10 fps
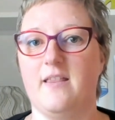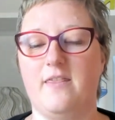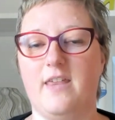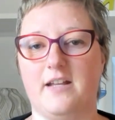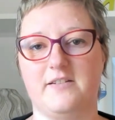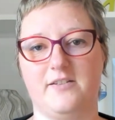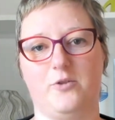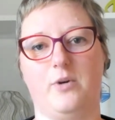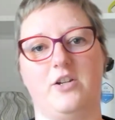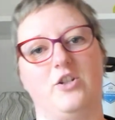That's the
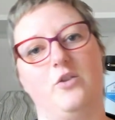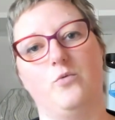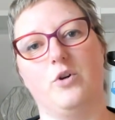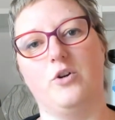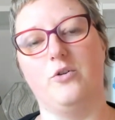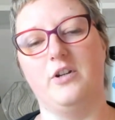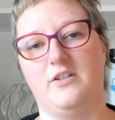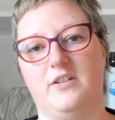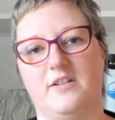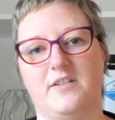question we're going
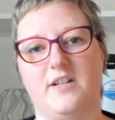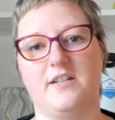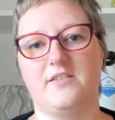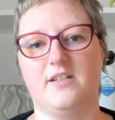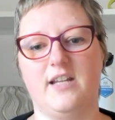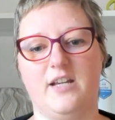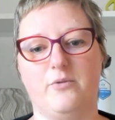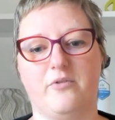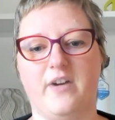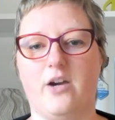to discuss today
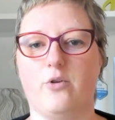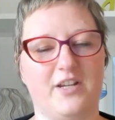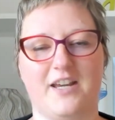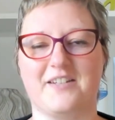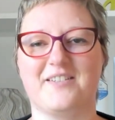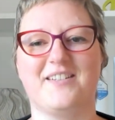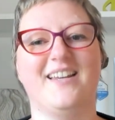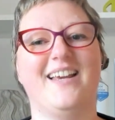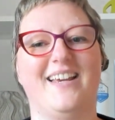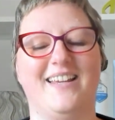with our guest,
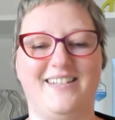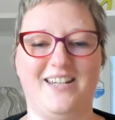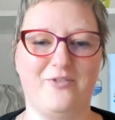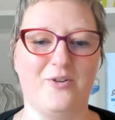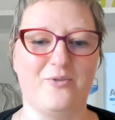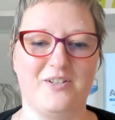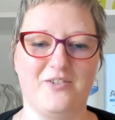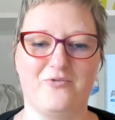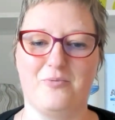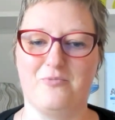Dave
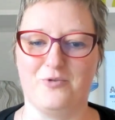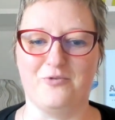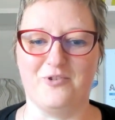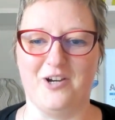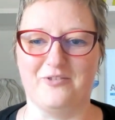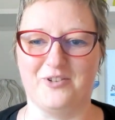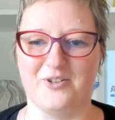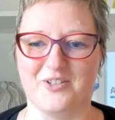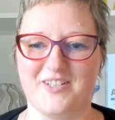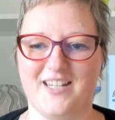Owens from
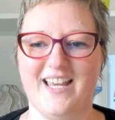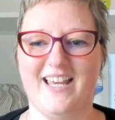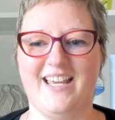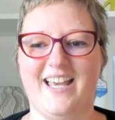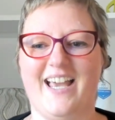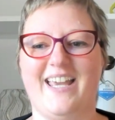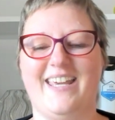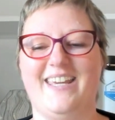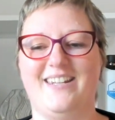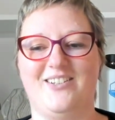RoofCrafters,
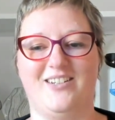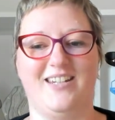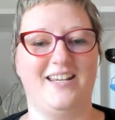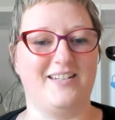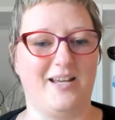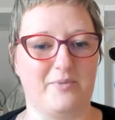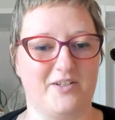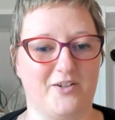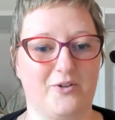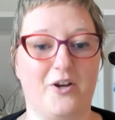in today's
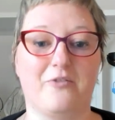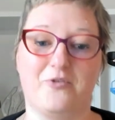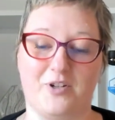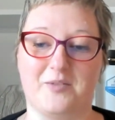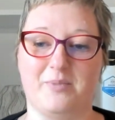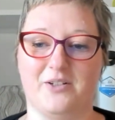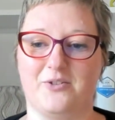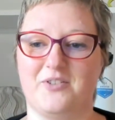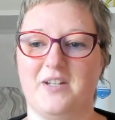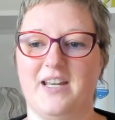episode of Trust
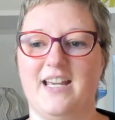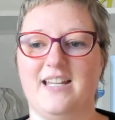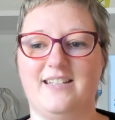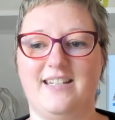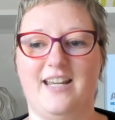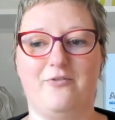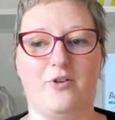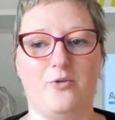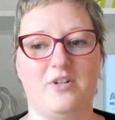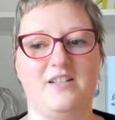Builders. Dave
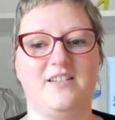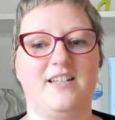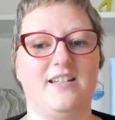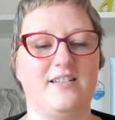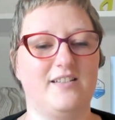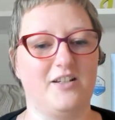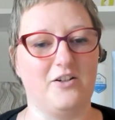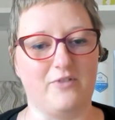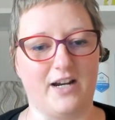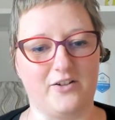Owens is the
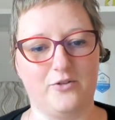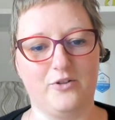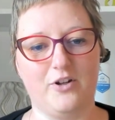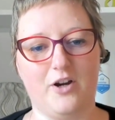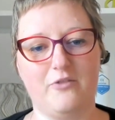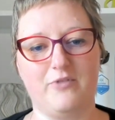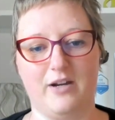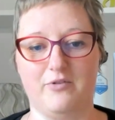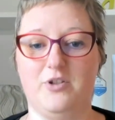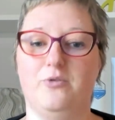Director of
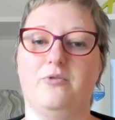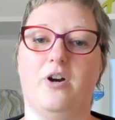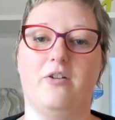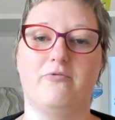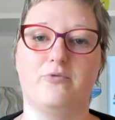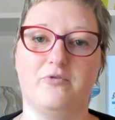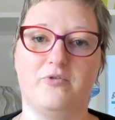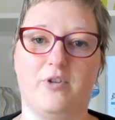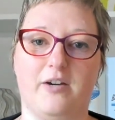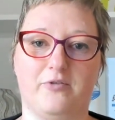Revenue of
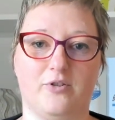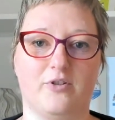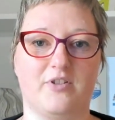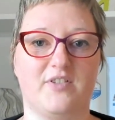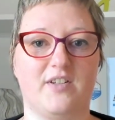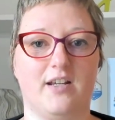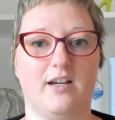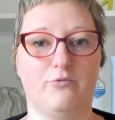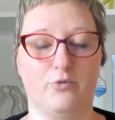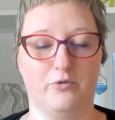RoofCrafters
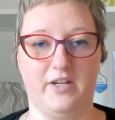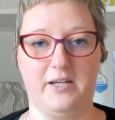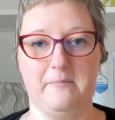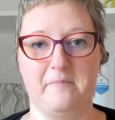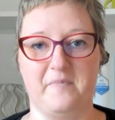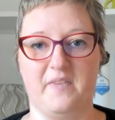Roofing.